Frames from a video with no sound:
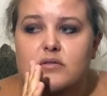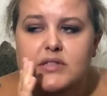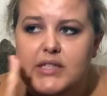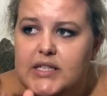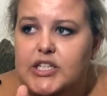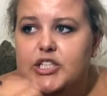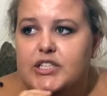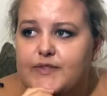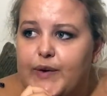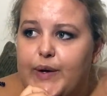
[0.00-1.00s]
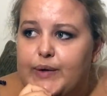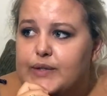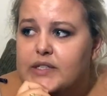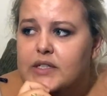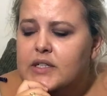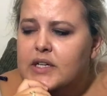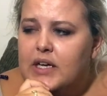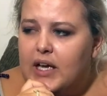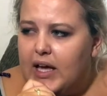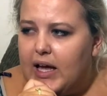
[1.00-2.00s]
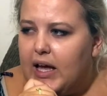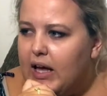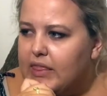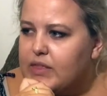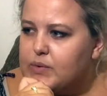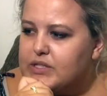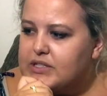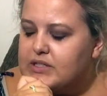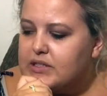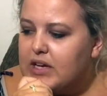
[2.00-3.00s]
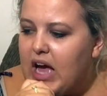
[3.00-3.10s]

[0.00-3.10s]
Delicious food. There was,